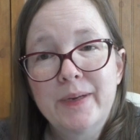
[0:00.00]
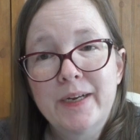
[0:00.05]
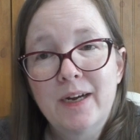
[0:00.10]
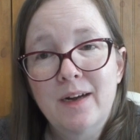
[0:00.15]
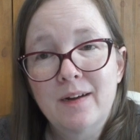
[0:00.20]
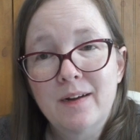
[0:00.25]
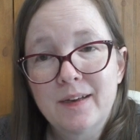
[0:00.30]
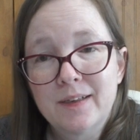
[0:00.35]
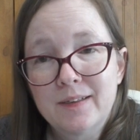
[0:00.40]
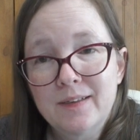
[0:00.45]

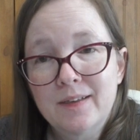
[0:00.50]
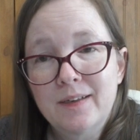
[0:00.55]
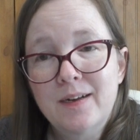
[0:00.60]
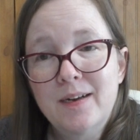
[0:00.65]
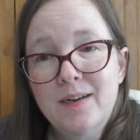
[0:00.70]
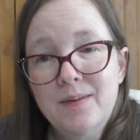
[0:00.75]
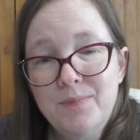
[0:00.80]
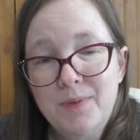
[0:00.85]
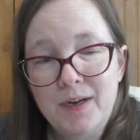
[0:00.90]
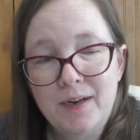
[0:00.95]
behind
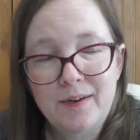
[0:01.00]
am